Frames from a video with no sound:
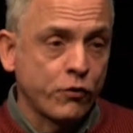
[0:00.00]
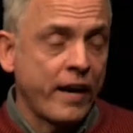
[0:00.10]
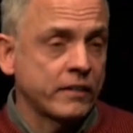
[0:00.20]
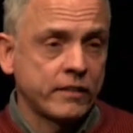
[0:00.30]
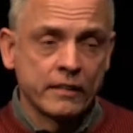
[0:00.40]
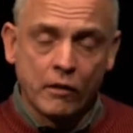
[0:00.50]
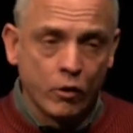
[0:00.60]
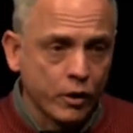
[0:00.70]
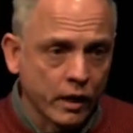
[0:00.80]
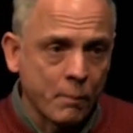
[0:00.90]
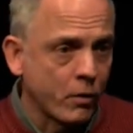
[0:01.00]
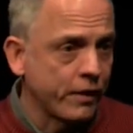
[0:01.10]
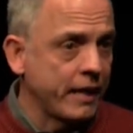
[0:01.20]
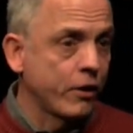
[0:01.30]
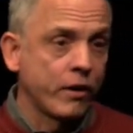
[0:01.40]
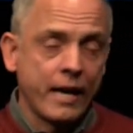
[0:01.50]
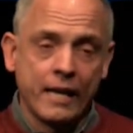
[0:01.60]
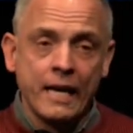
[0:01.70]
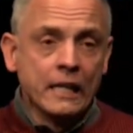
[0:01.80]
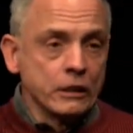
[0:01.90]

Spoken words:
fast is, look it up on the internet.